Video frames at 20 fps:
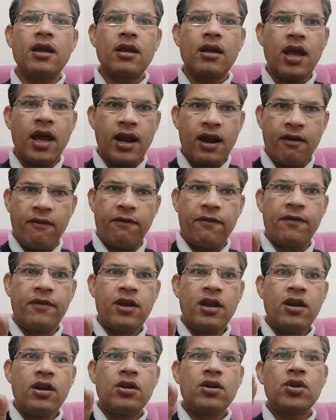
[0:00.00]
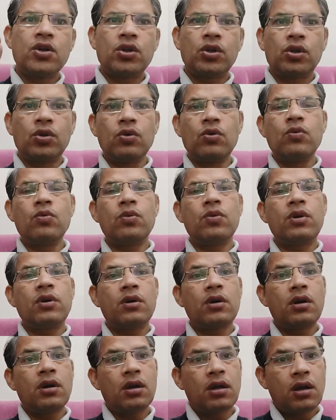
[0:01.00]
enough to
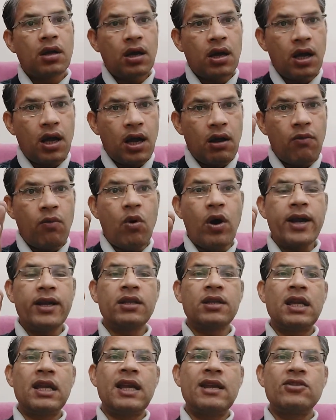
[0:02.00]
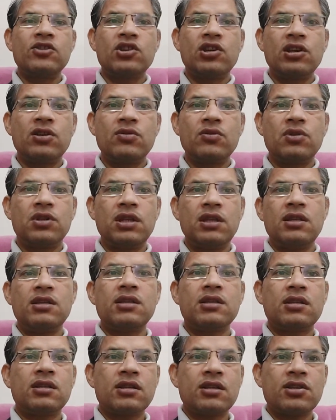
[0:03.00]
avoid the injury to
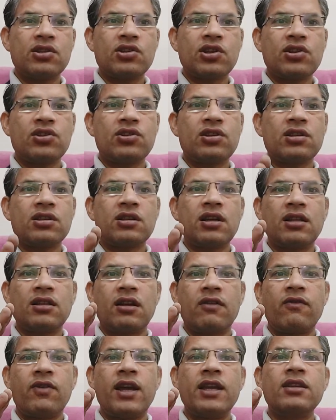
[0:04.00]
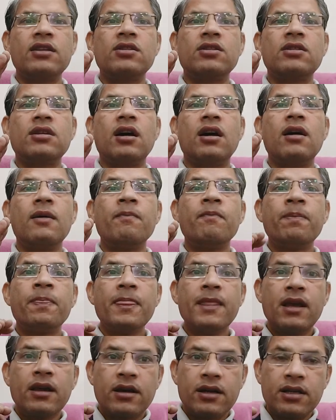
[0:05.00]
these structures, otherwise the
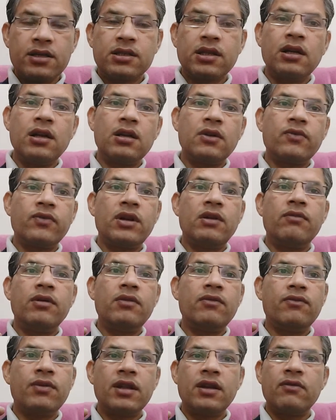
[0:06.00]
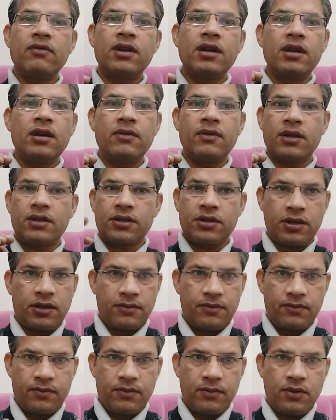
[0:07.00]
result will be very, very devastating.
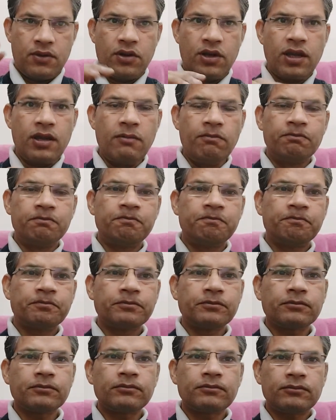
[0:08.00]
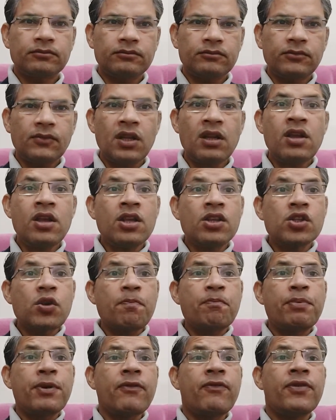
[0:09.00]
Okay. So
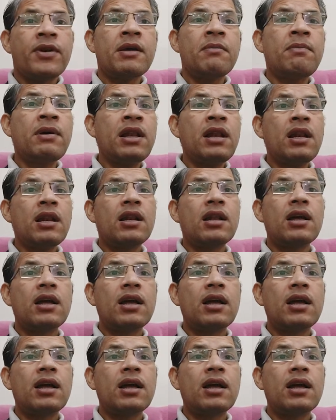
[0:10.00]
preferable